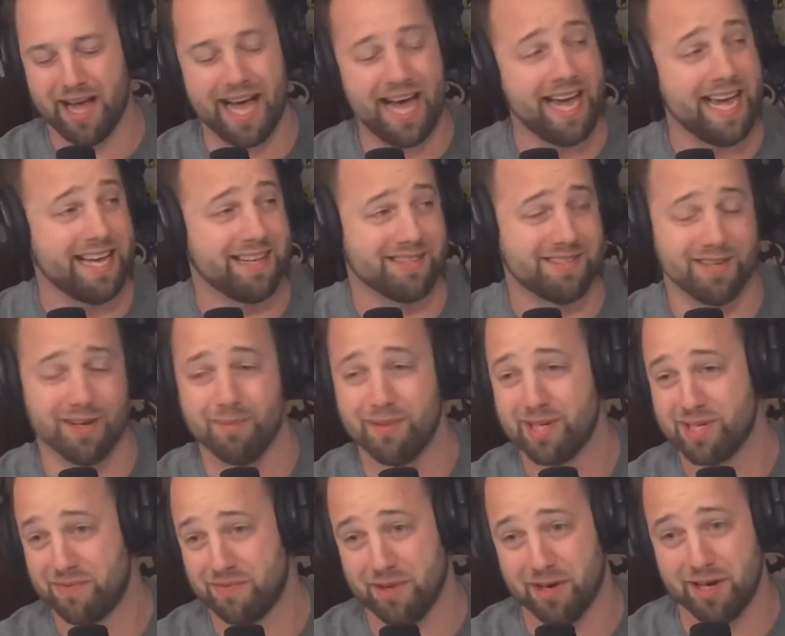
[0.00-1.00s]
I had so
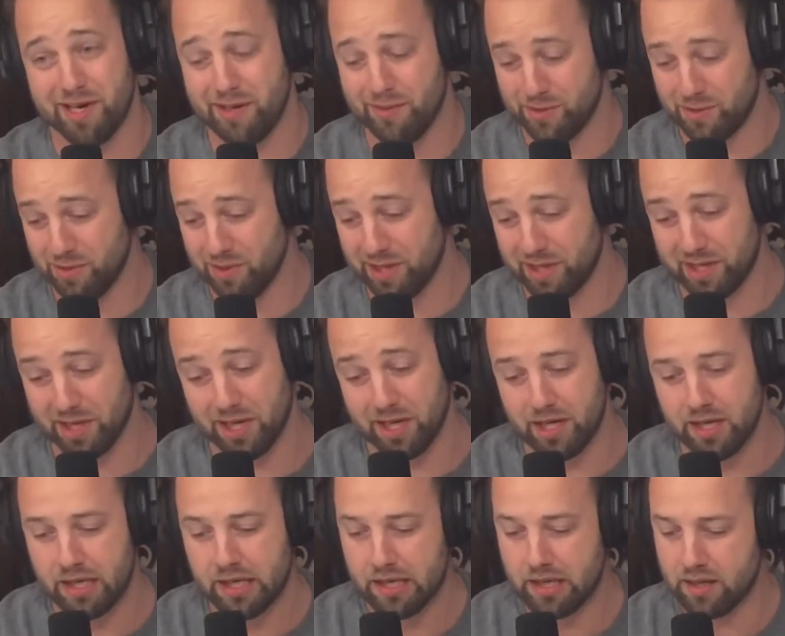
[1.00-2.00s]
much fun. It was really good.
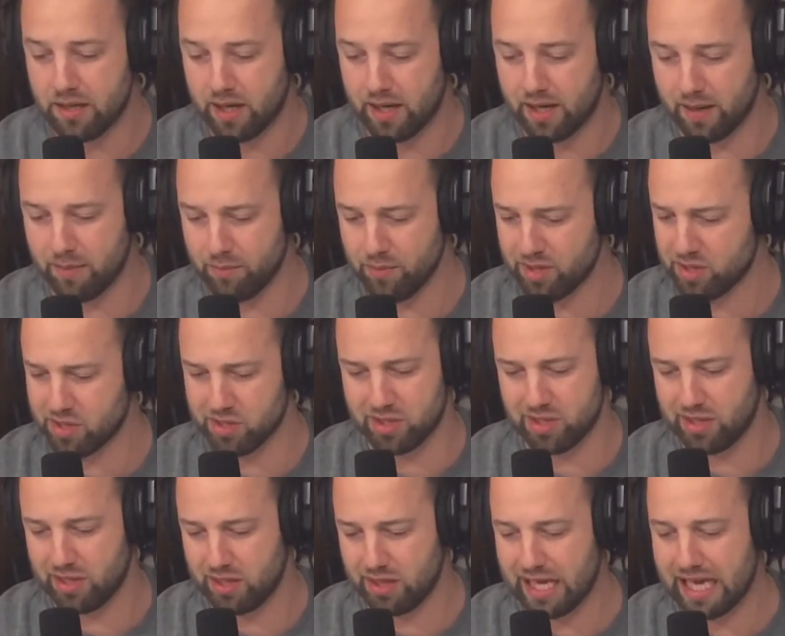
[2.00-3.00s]
Let's just
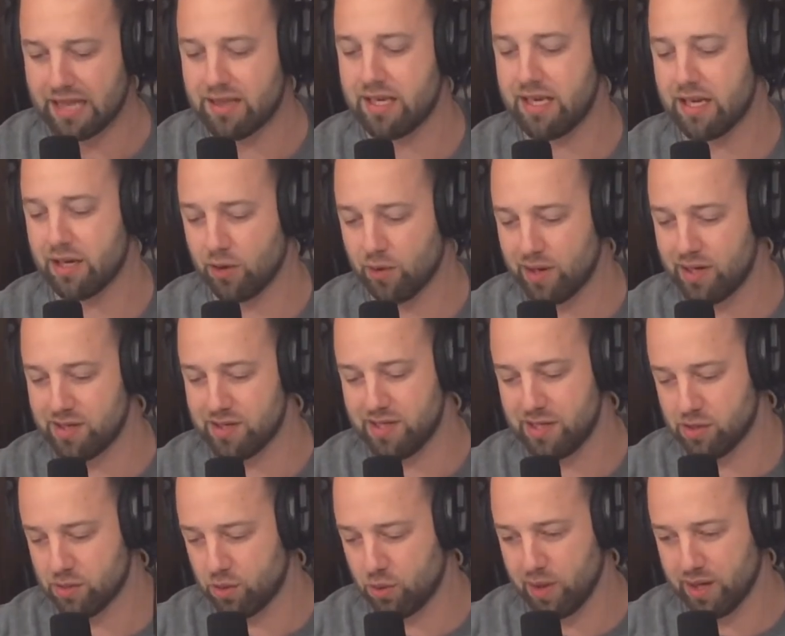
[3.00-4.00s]
hit the end credit
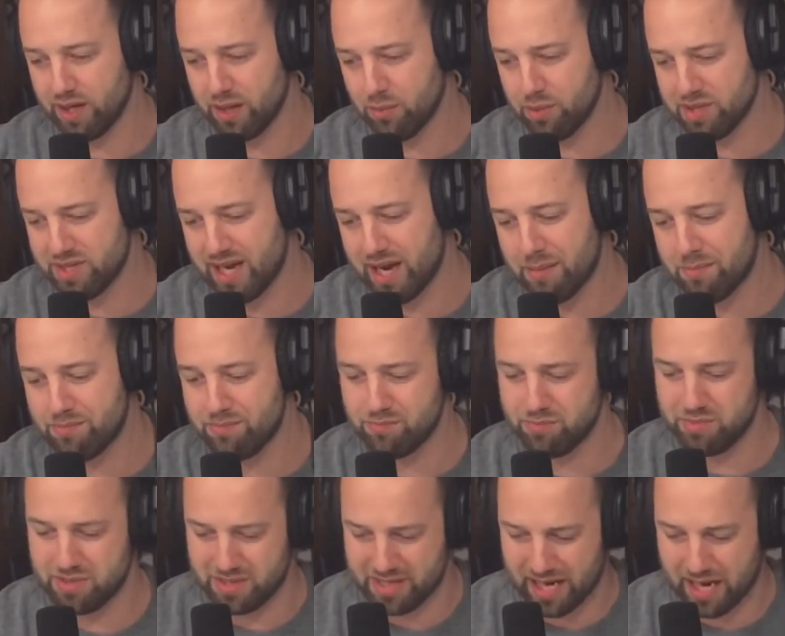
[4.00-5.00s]
scenes real quick, and then we'll top
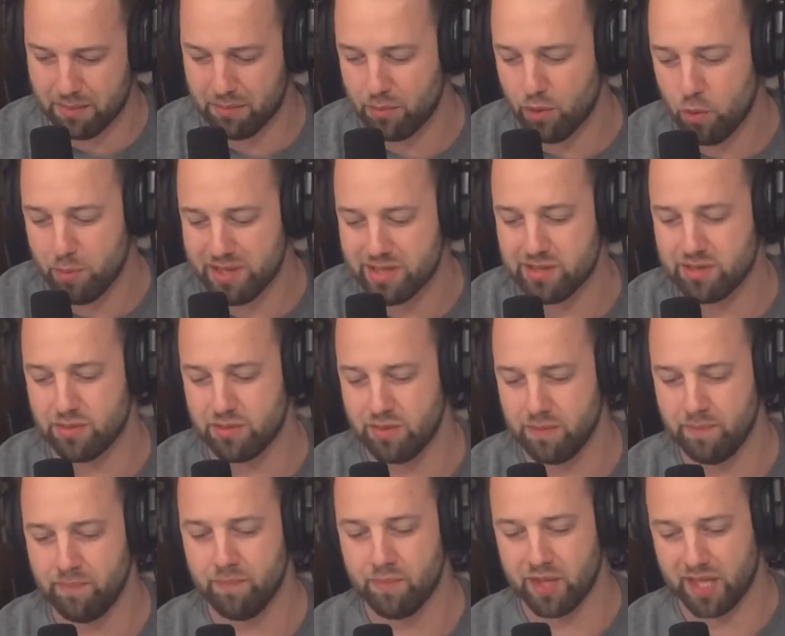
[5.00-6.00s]
moments,
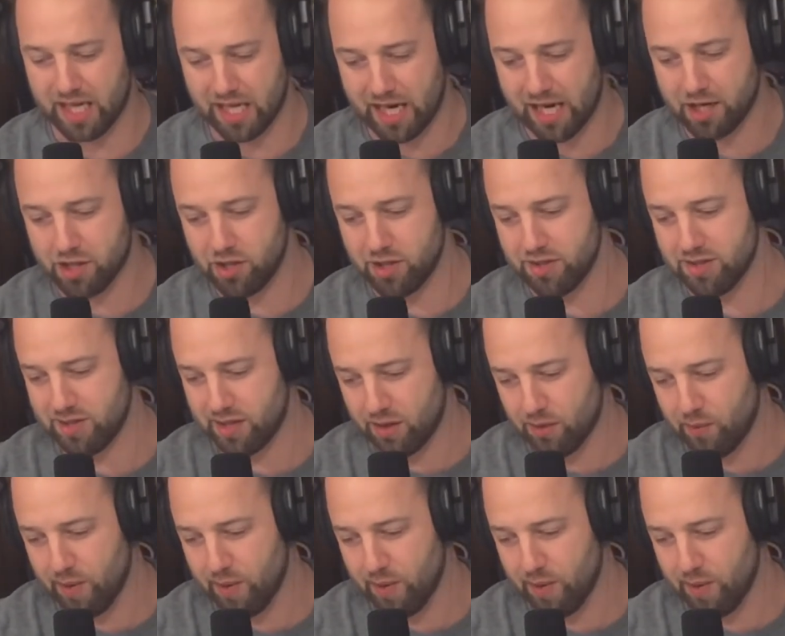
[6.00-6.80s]
connections, and a